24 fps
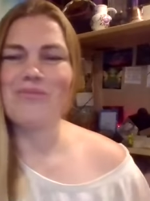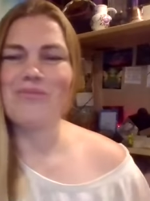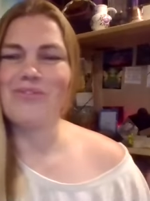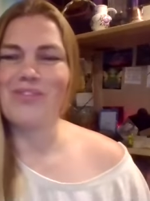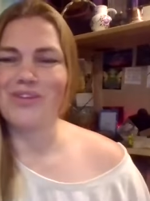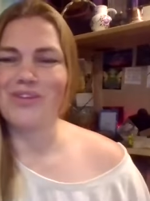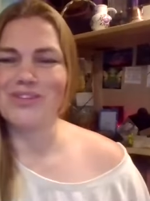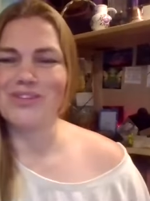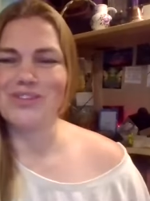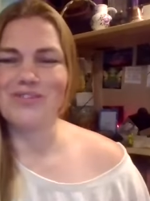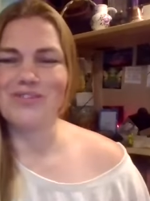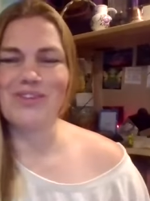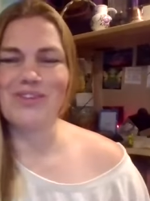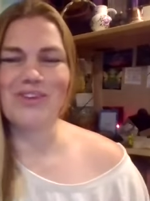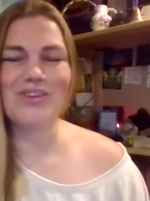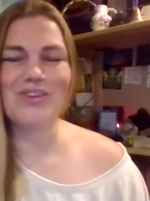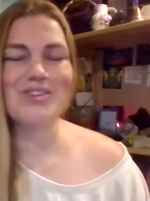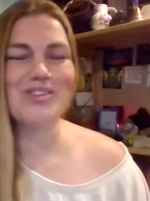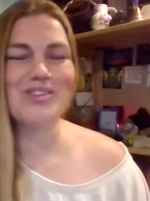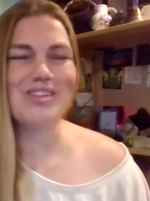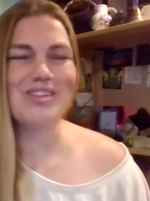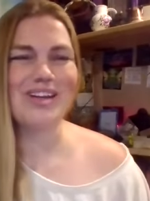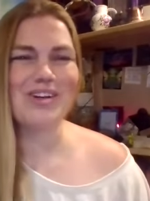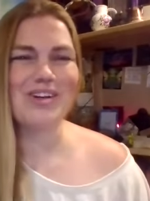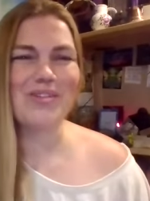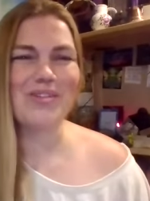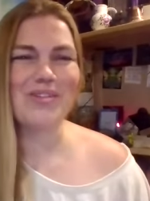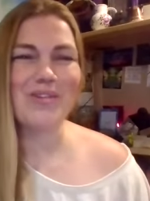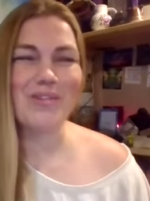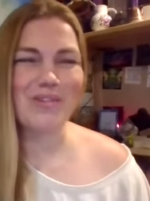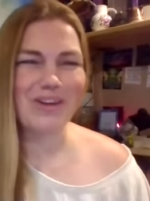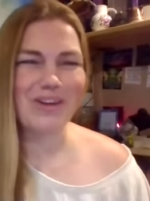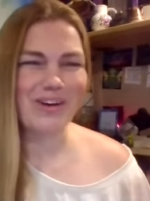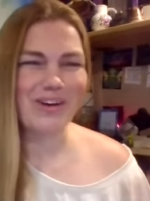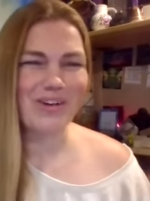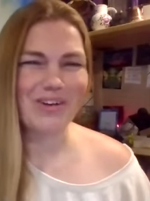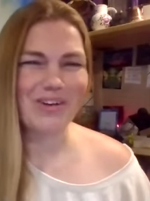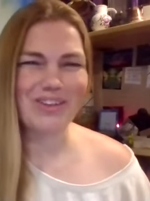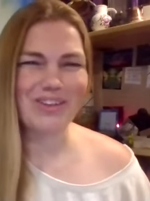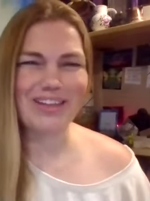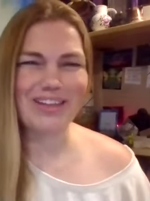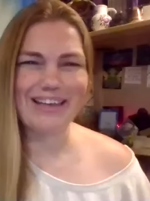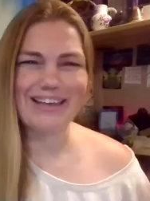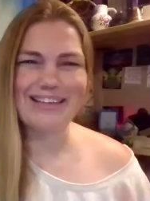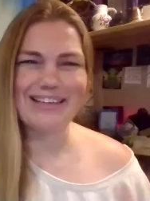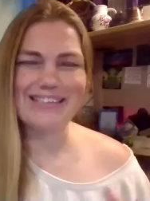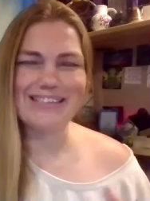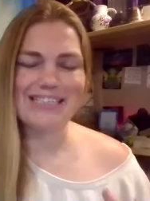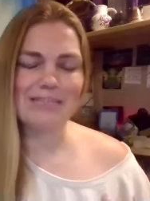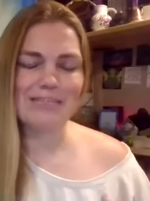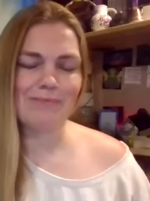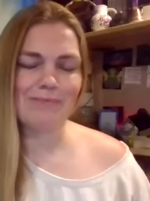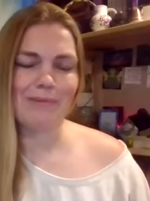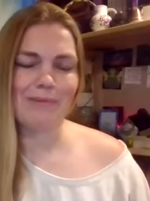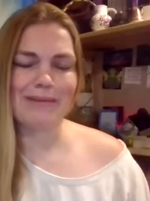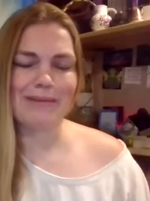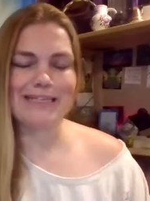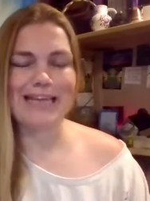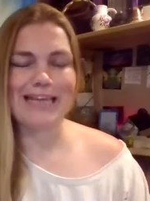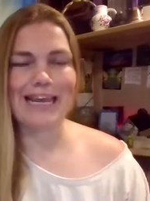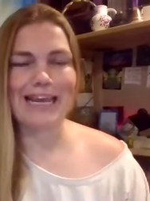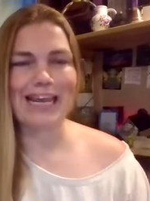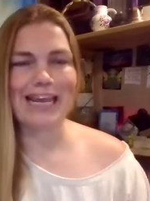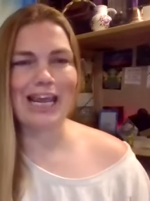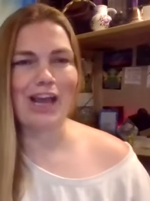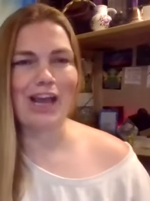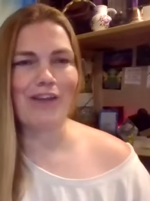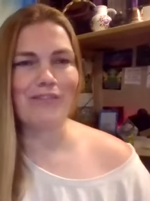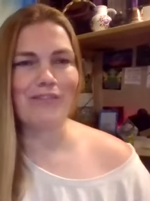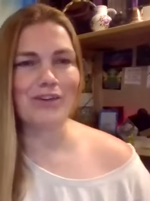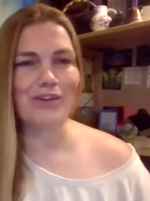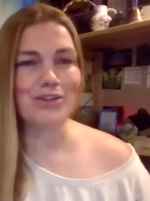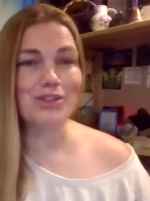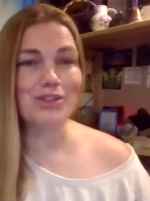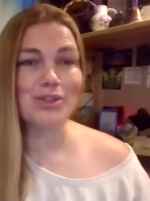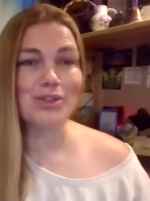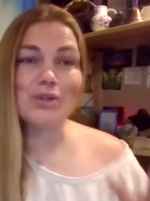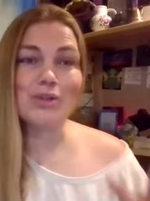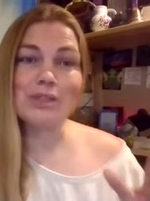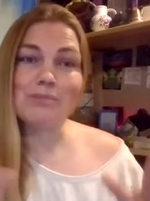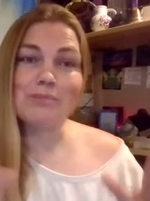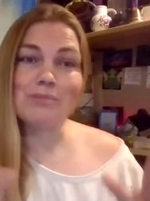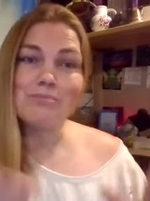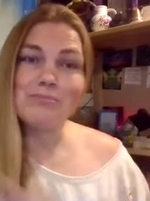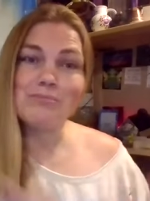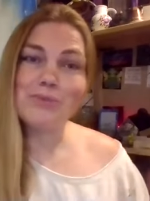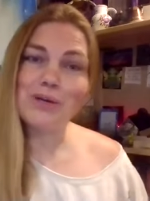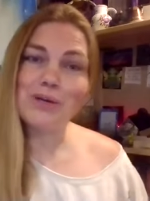Those of you who do not know what earthing is maybe taking off your shoes and